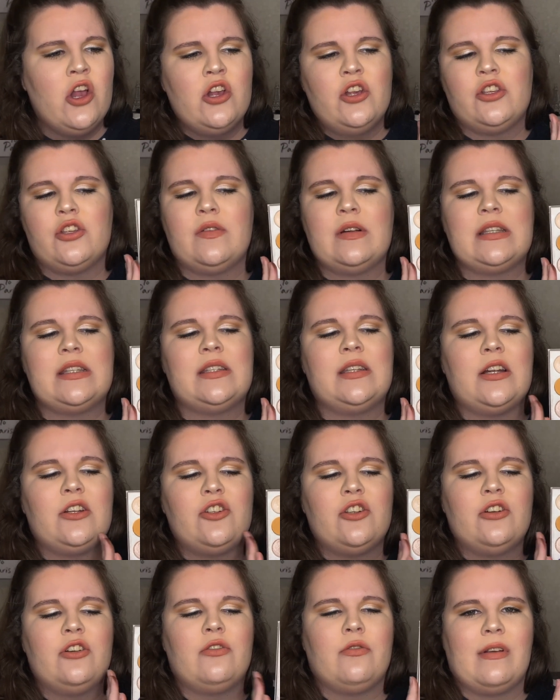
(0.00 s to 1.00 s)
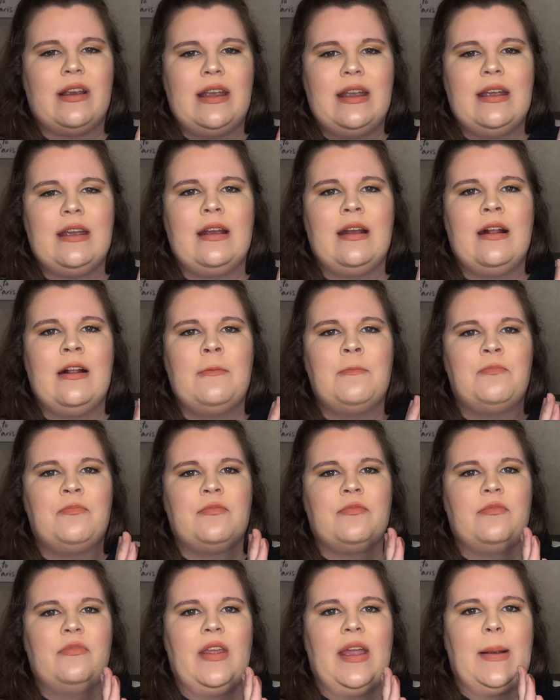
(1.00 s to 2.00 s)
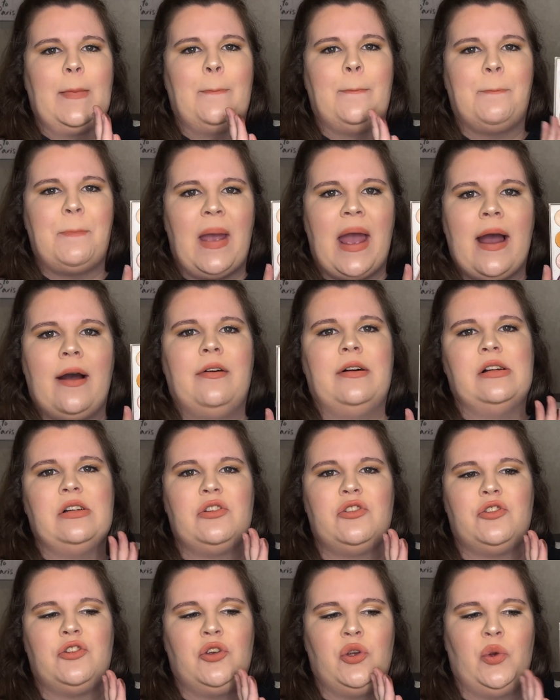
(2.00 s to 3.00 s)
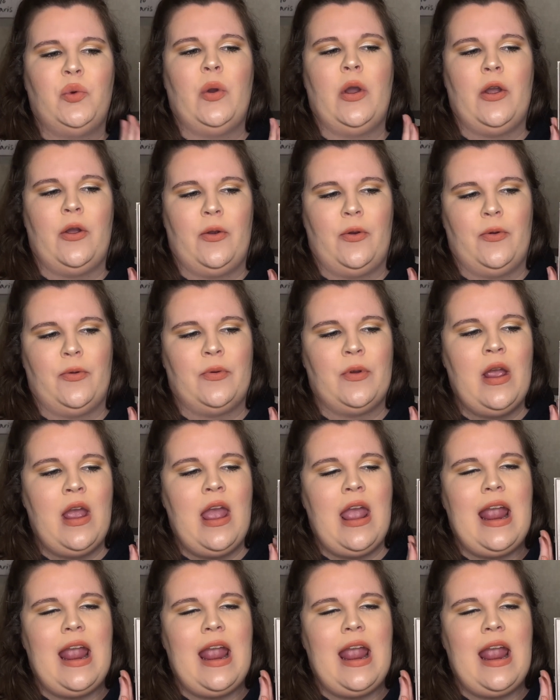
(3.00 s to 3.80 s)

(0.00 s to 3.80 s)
So it's such a great like palette to own.